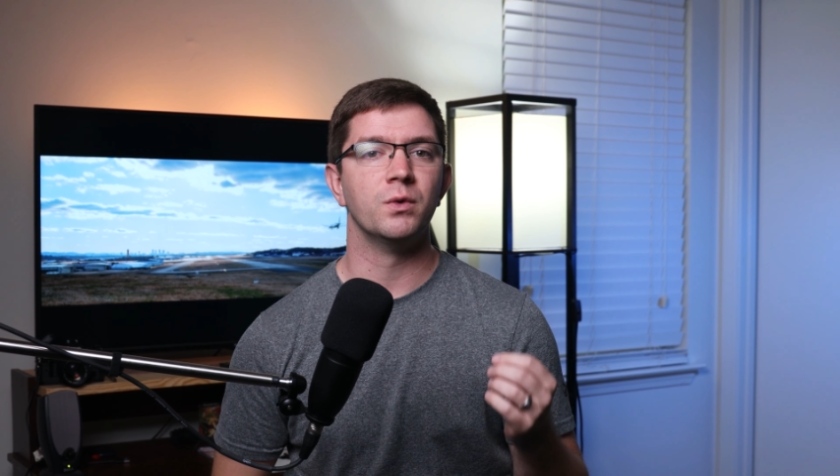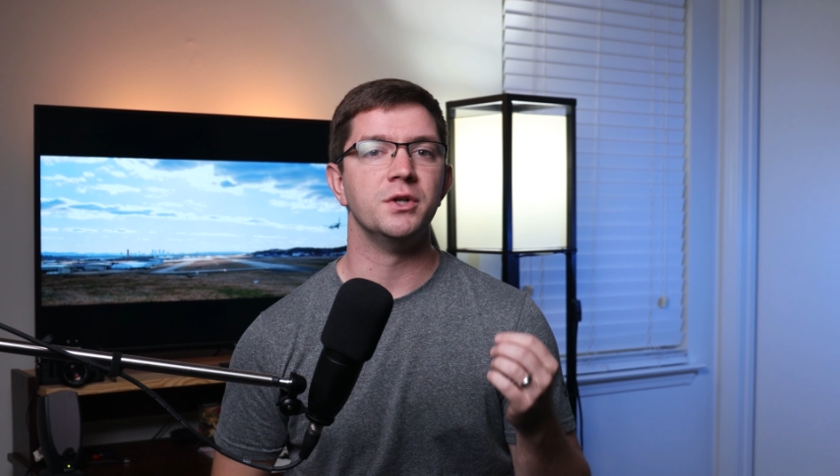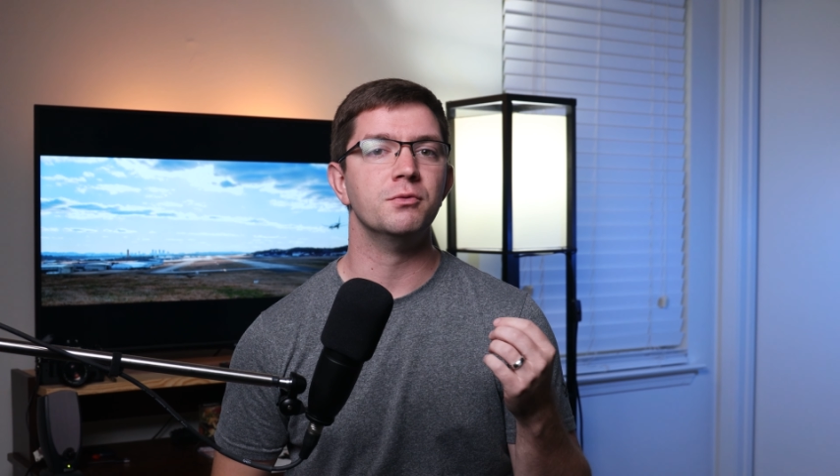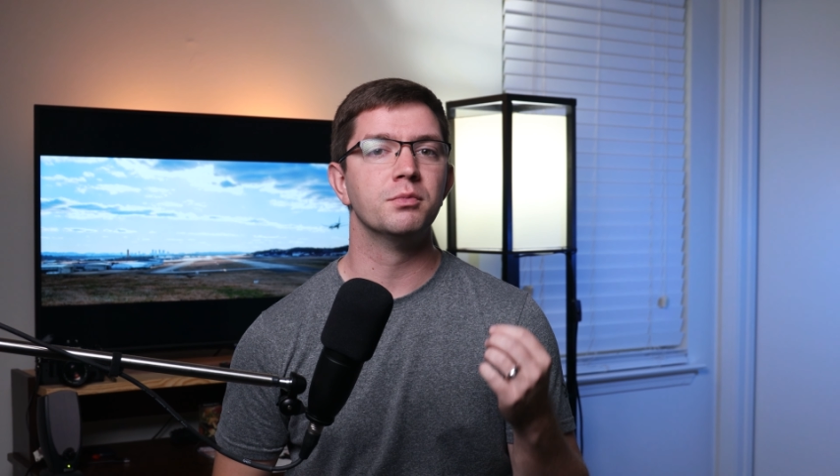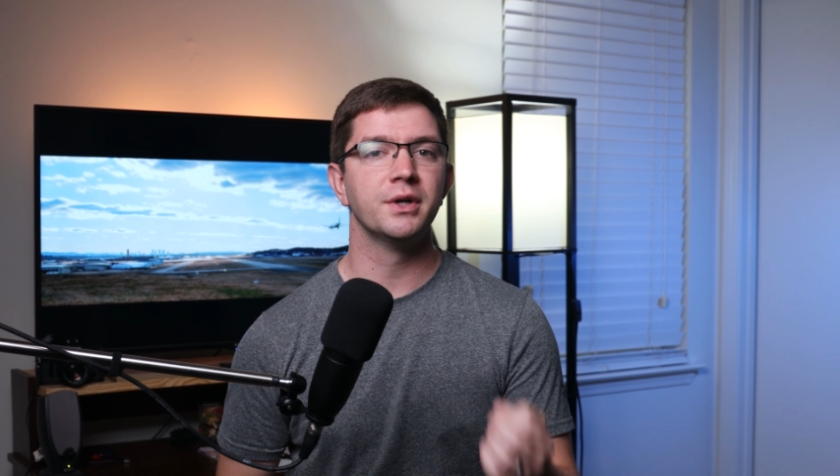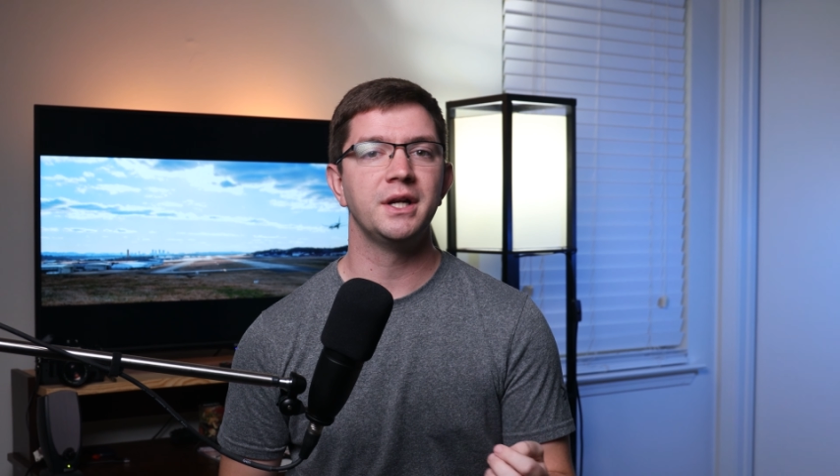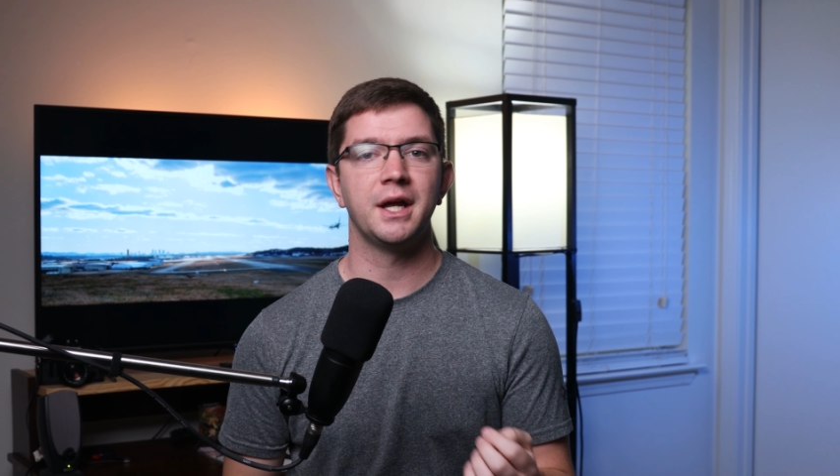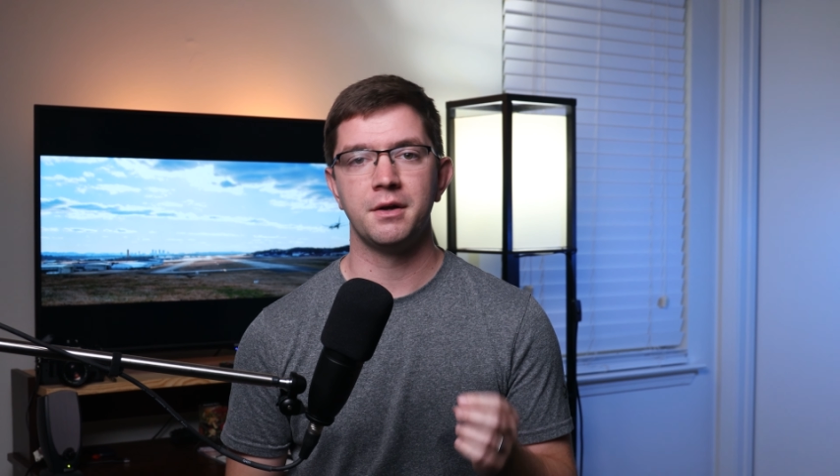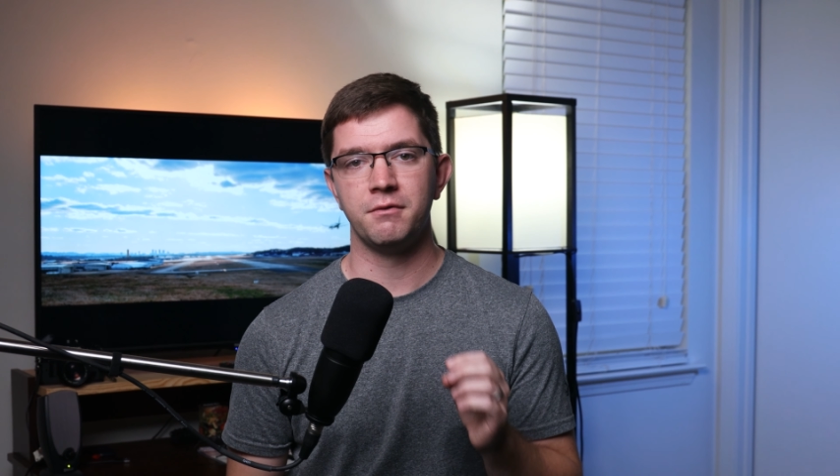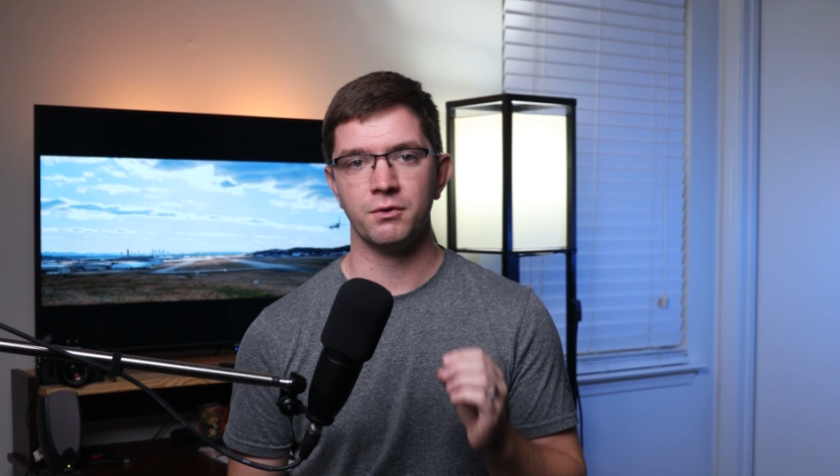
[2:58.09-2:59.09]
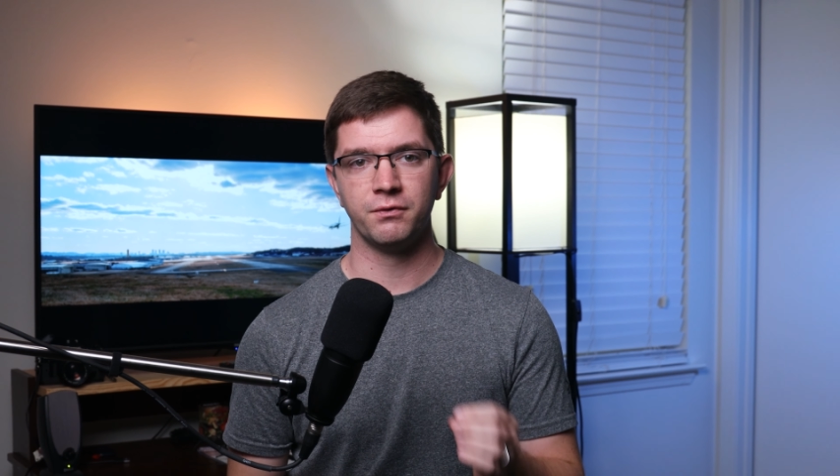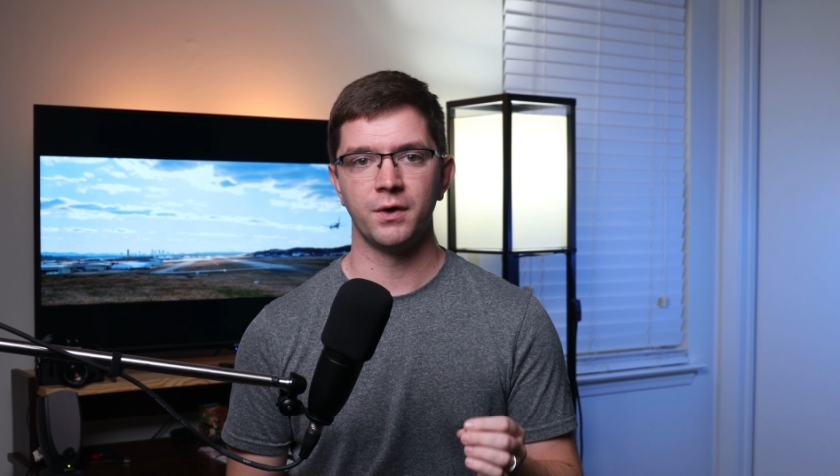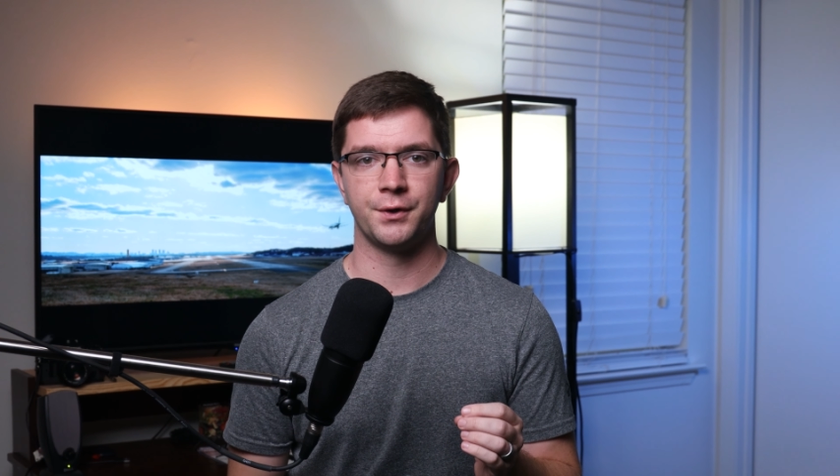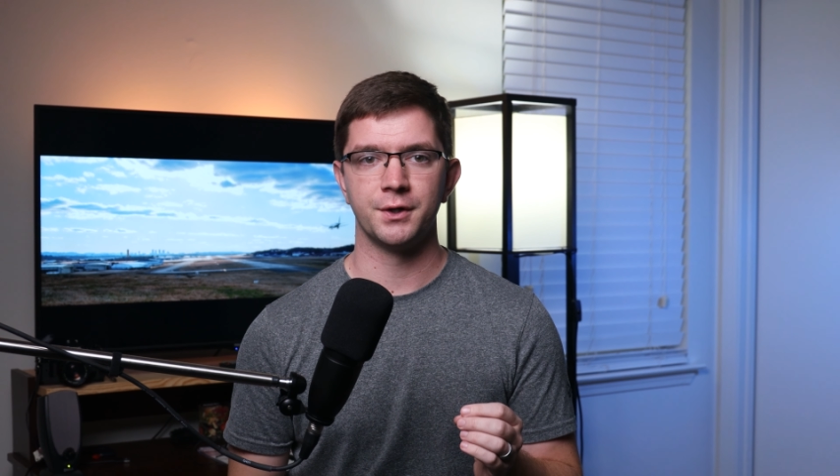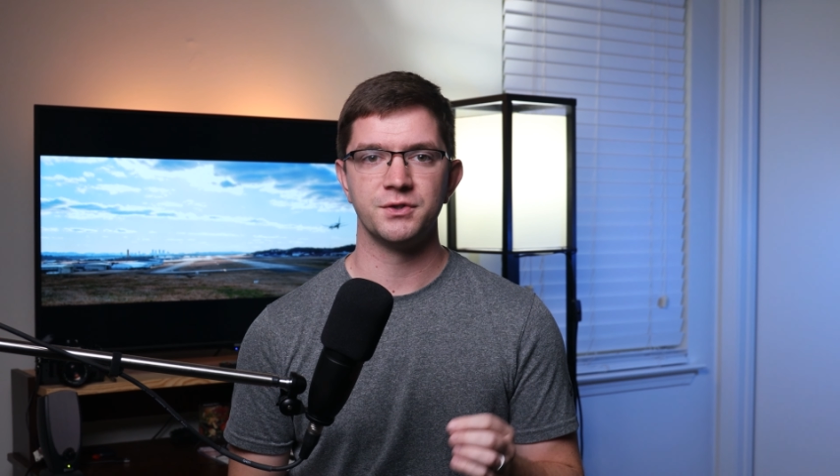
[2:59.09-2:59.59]
when you print any of your
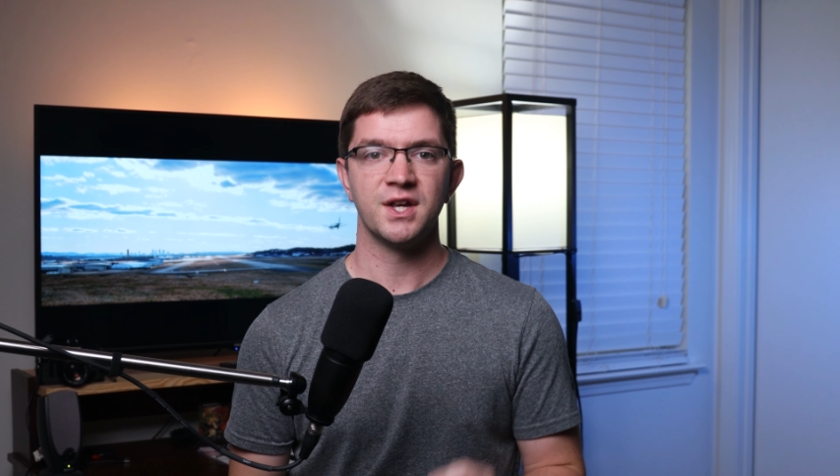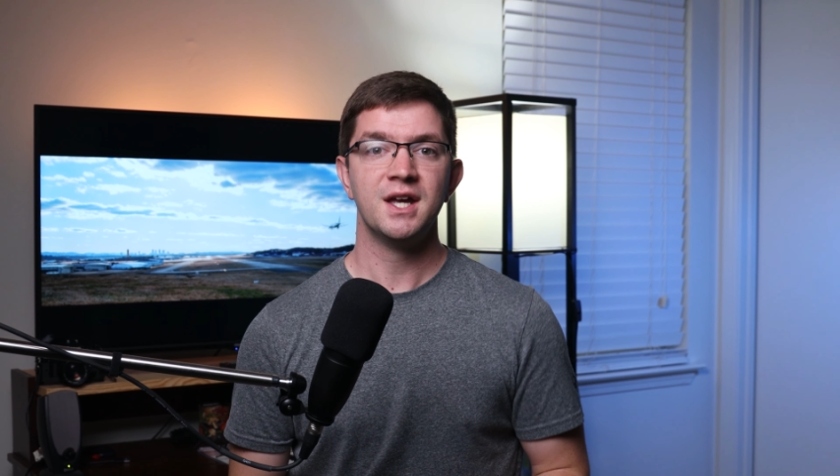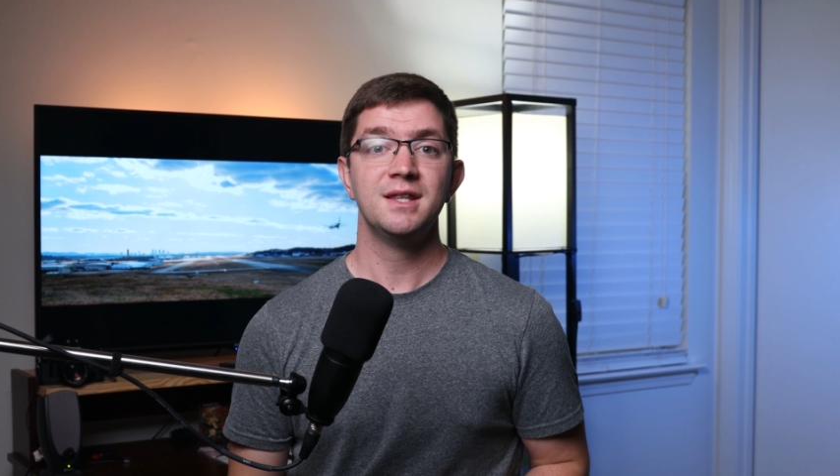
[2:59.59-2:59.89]
photos